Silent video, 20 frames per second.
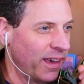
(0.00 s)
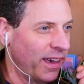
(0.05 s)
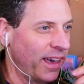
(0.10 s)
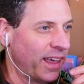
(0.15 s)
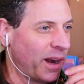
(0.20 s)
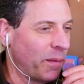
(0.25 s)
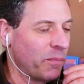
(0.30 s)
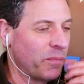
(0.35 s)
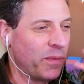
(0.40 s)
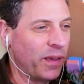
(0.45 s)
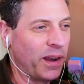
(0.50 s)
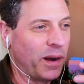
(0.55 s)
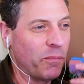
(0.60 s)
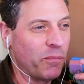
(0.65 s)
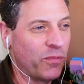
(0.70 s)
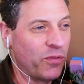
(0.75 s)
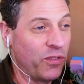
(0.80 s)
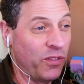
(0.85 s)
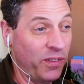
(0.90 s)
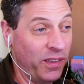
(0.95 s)
and
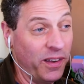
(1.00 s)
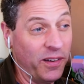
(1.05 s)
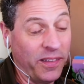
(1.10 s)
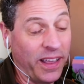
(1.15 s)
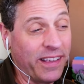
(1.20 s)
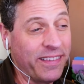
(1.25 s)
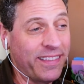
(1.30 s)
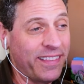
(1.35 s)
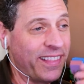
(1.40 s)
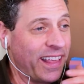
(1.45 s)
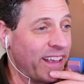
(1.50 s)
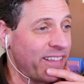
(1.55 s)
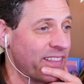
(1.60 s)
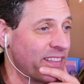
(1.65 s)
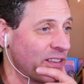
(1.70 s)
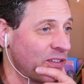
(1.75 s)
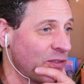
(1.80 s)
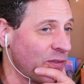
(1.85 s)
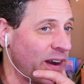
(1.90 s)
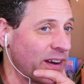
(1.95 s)
I'm you know, that's
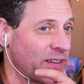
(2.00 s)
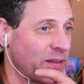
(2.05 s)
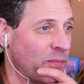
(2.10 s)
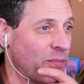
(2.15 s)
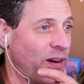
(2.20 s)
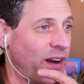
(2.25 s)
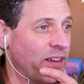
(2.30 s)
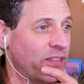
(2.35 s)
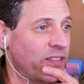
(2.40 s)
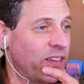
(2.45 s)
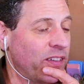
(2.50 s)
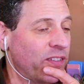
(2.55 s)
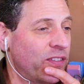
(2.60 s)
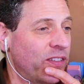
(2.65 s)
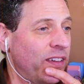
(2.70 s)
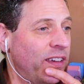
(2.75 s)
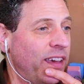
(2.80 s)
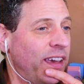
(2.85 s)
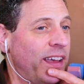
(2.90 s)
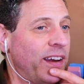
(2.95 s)
the directing
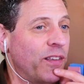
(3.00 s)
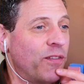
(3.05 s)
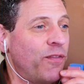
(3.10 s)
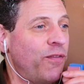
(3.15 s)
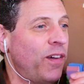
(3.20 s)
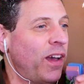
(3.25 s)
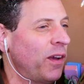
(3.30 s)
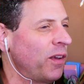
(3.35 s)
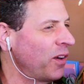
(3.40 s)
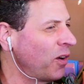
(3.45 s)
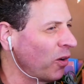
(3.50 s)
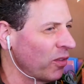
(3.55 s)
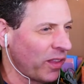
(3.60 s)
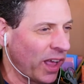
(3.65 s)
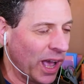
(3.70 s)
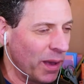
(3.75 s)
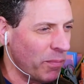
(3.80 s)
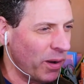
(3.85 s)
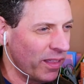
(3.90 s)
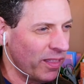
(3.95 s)
process, and it's very, you go
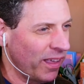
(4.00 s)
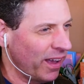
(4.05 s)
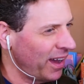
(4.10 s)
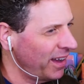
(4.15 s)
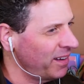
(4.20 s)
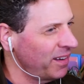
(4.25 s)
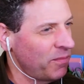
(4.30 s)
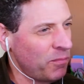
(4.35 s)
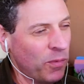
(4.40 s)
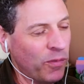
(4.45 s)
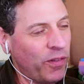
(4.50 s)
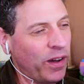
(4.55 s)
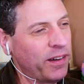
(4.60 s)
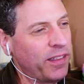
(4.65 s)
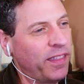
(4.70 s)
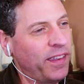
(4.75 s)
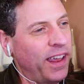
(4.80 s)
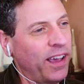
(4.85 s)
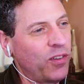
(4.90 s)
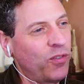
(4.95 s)
line by line, move on
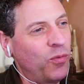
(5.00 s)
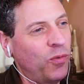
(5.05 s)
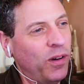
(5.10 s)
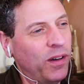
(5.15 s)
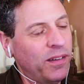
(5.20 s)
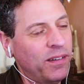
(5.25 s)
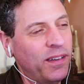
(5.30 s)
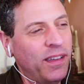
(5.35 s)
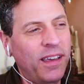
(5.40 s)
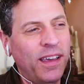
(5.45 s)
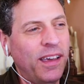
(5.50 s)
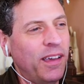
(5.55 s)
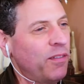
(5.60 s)
to the next one,